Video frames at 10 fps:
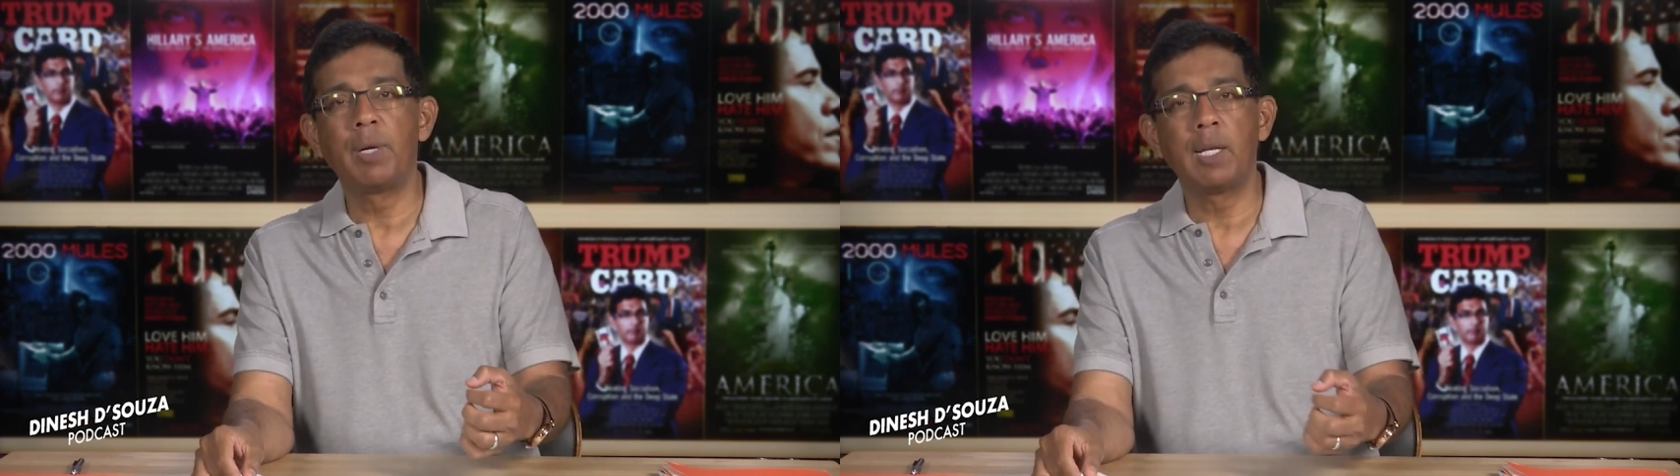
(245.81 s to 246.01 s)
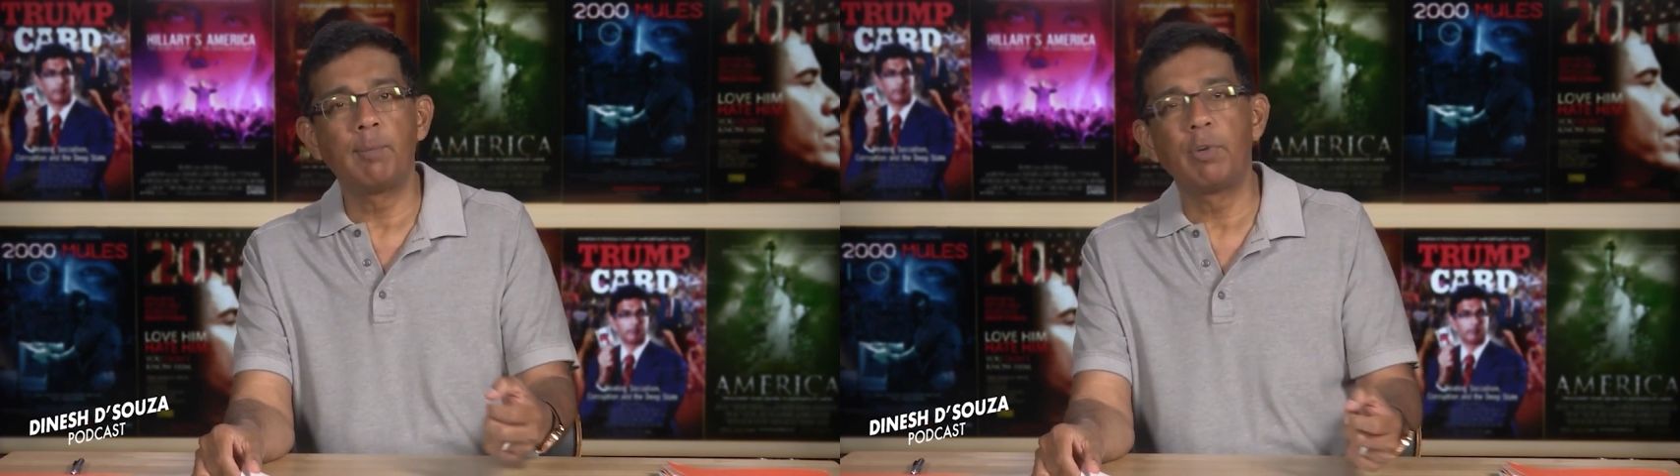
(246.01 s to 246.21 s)

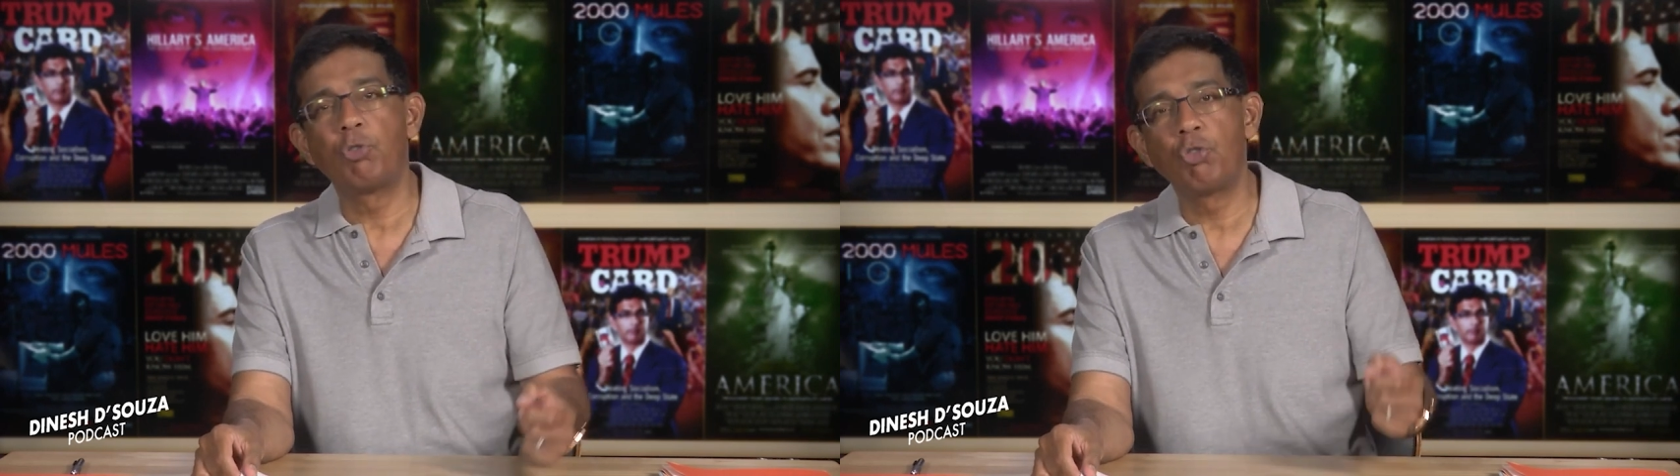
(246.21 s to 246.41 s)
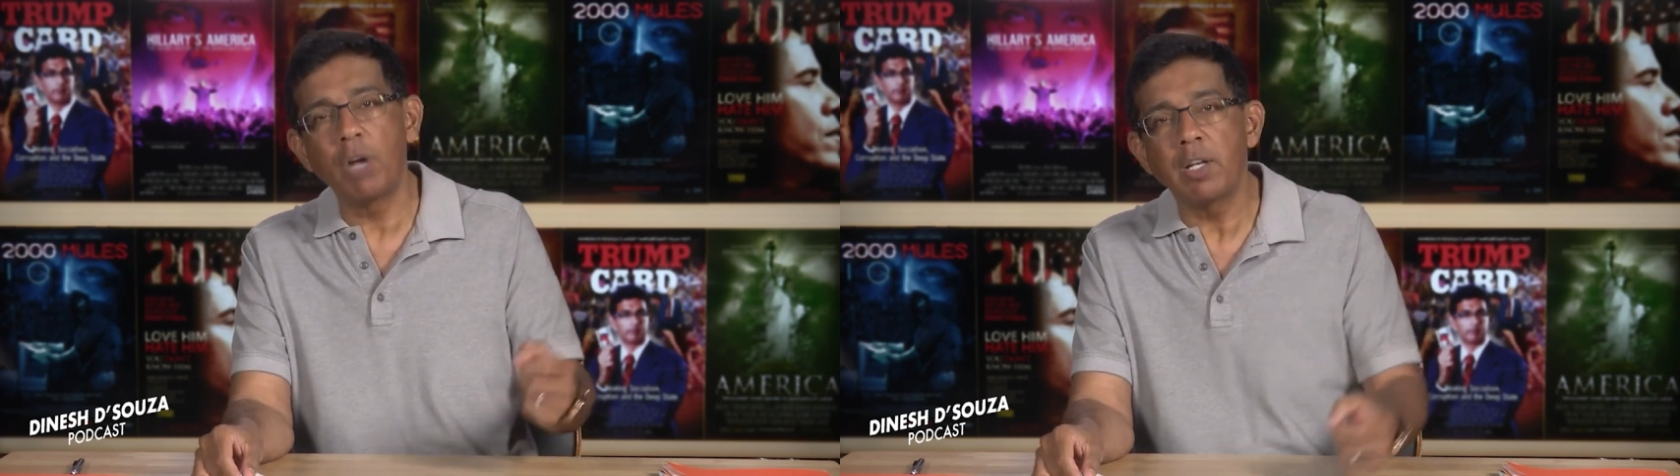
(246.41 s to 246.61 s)
but it
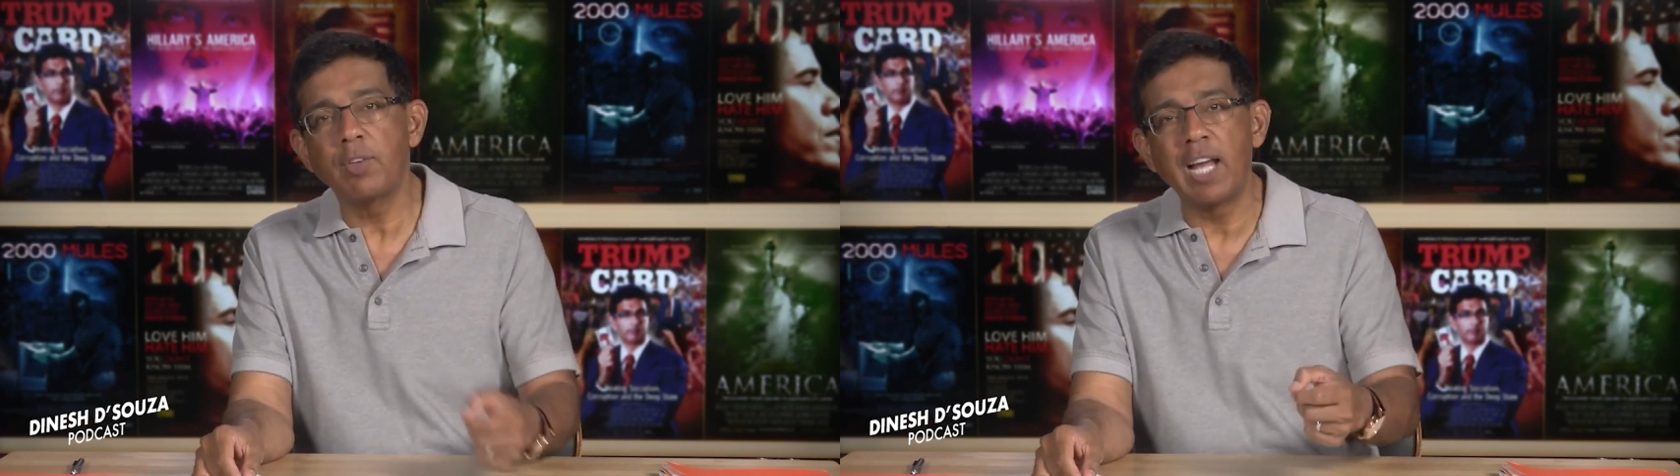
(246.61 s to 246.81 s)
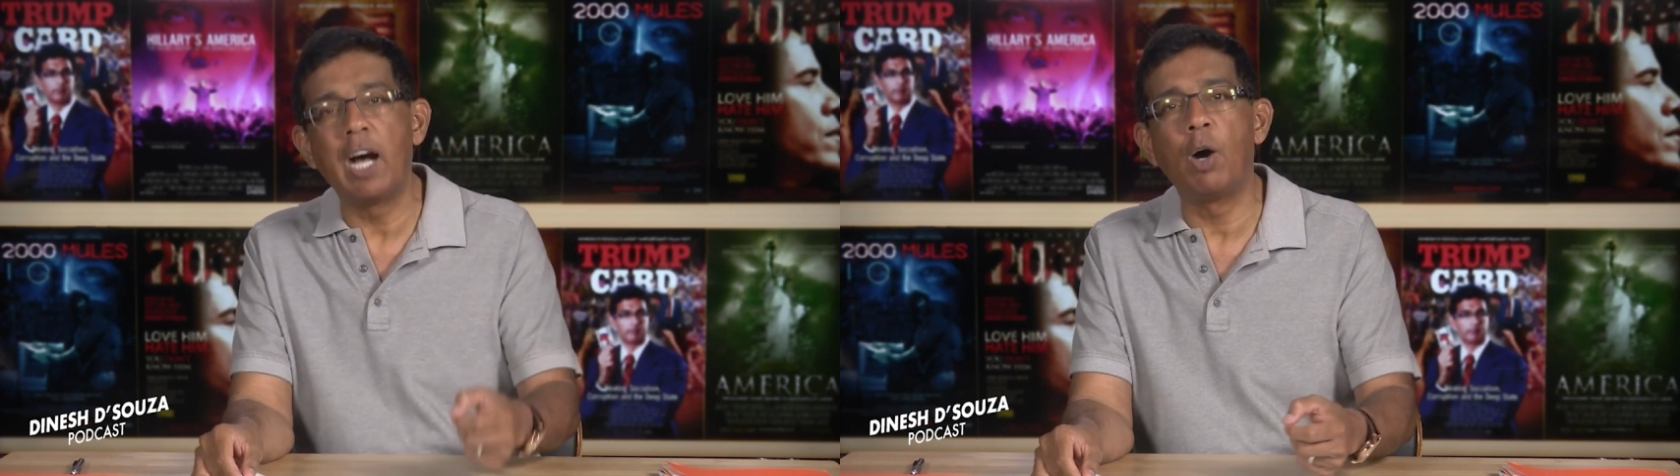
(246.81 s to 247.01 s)
was
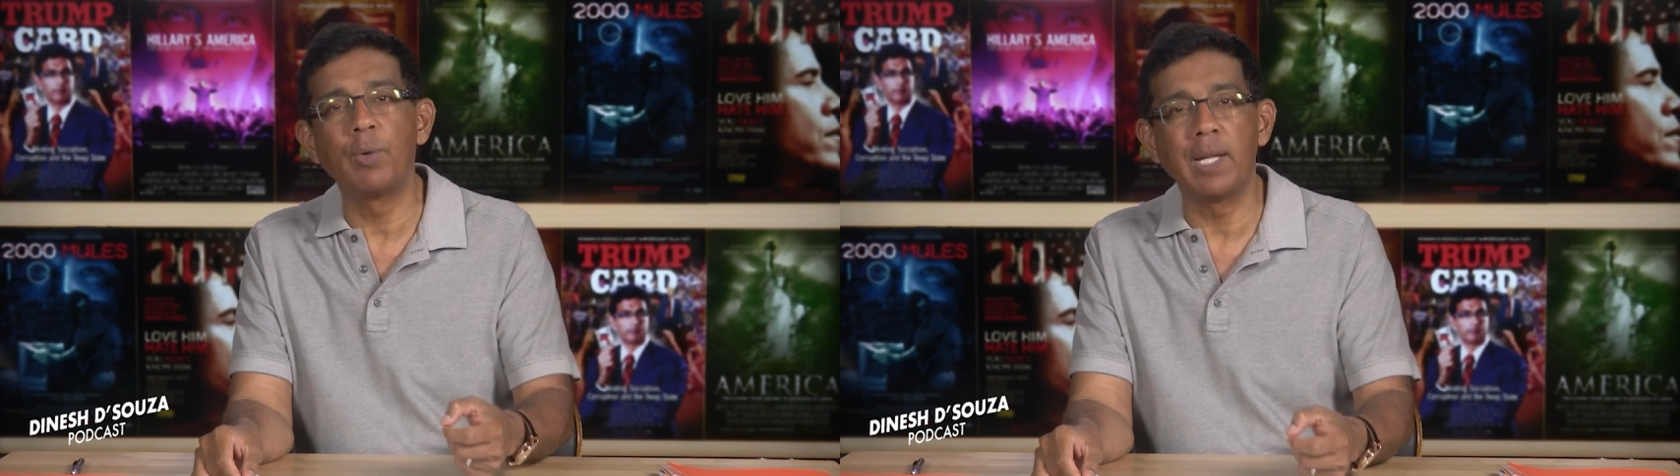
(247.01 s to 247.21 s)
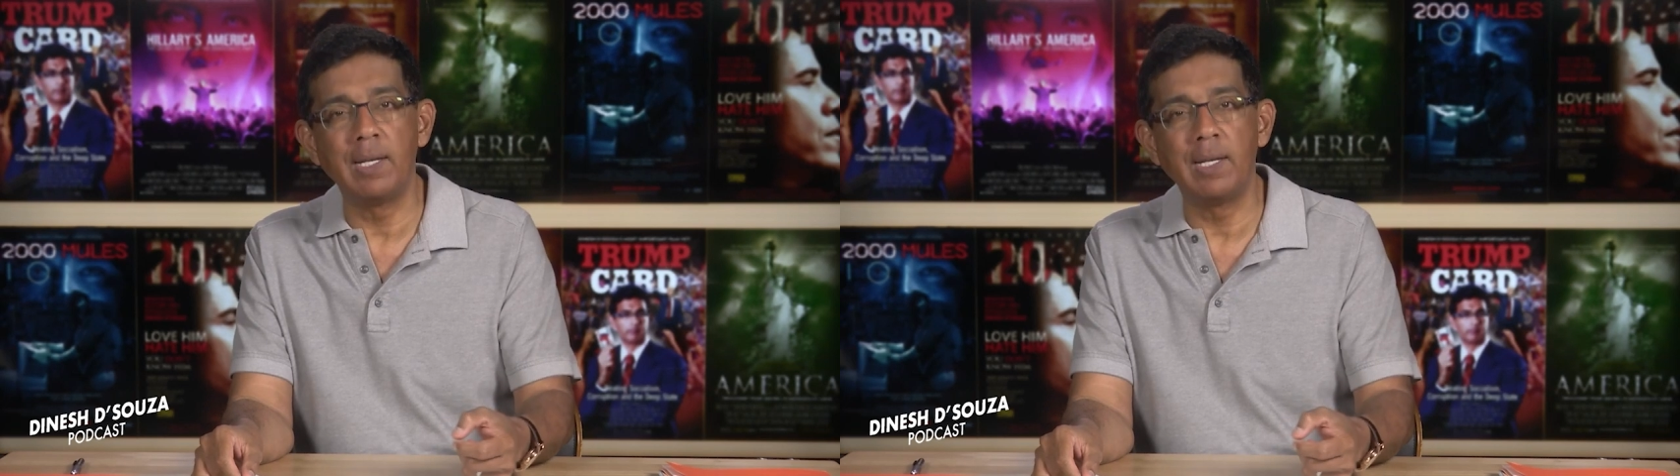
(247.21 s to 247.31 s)
shut down